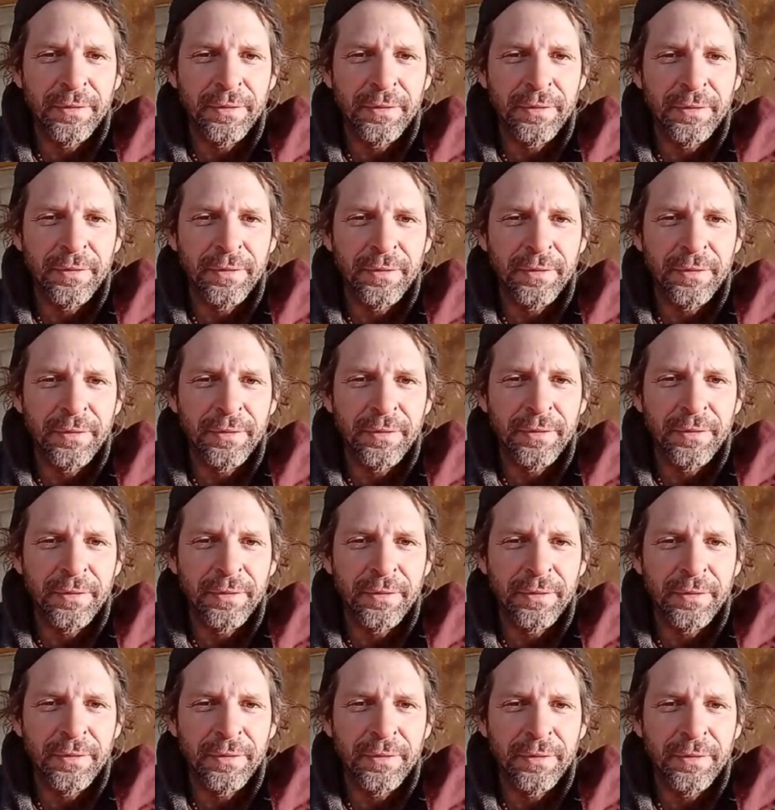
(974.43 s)

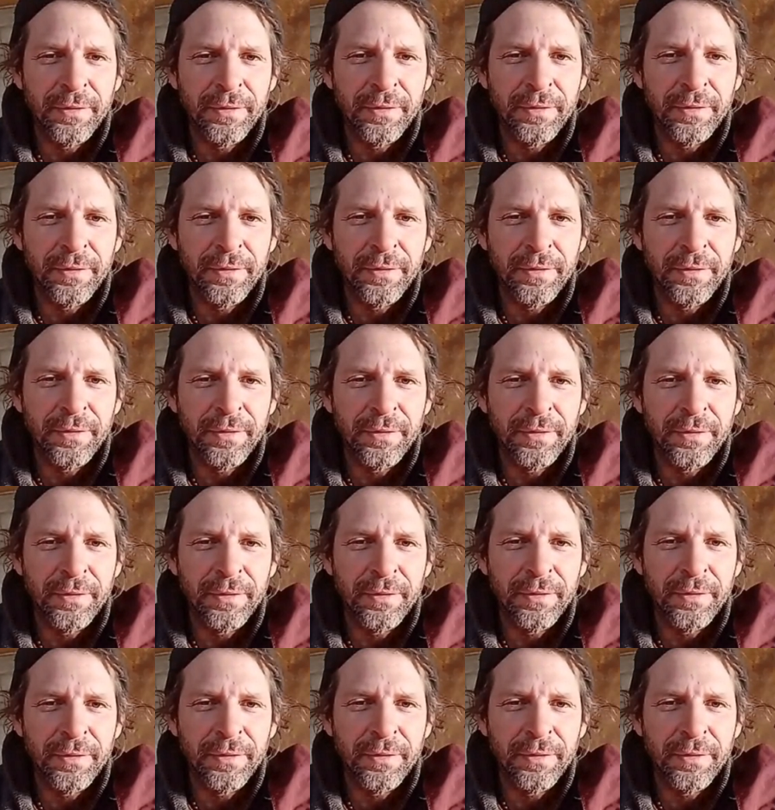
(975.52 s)

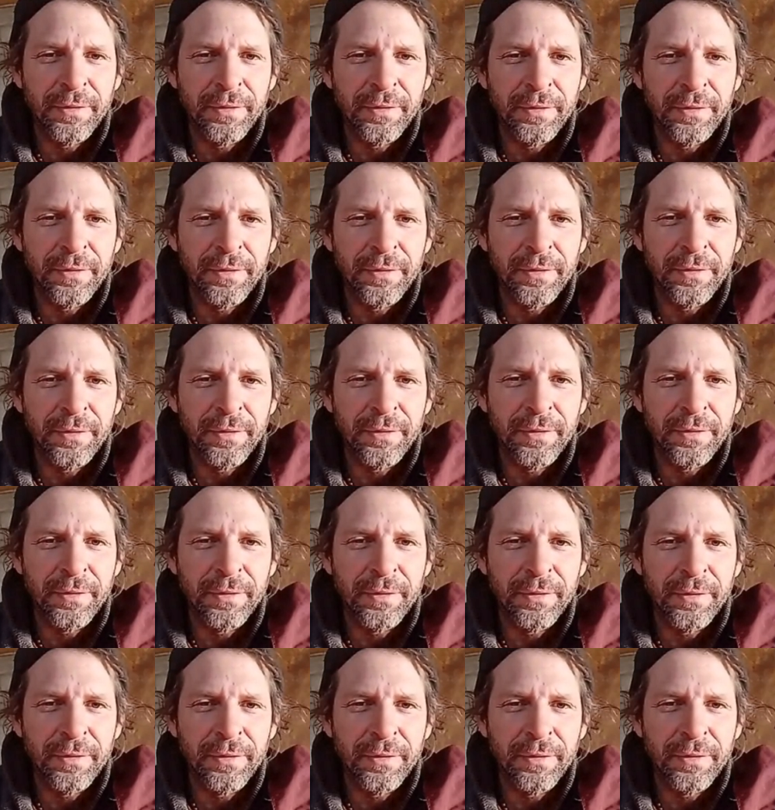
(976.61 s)

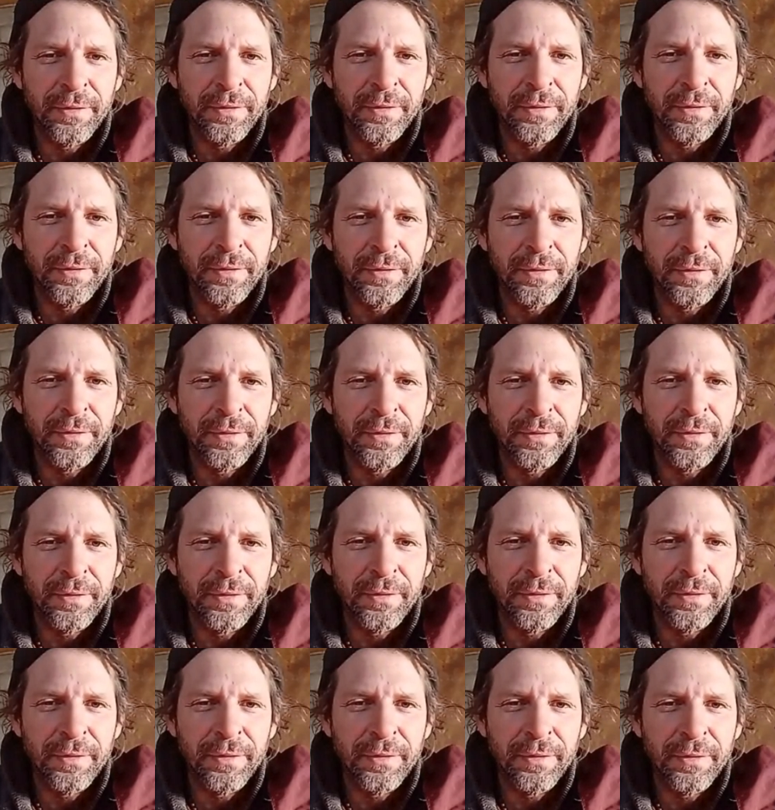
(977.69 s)

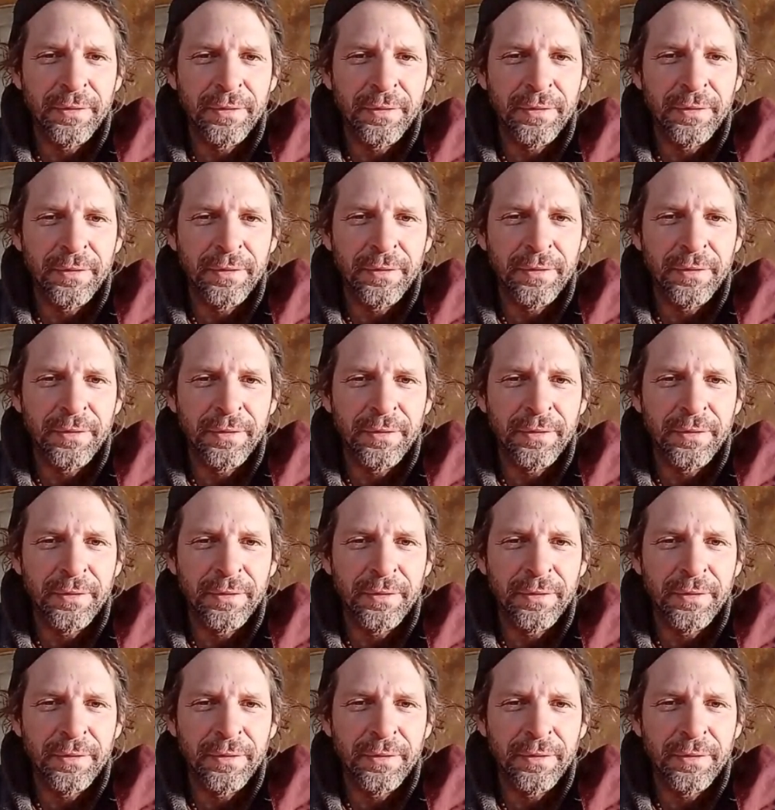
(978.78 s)
[no speech]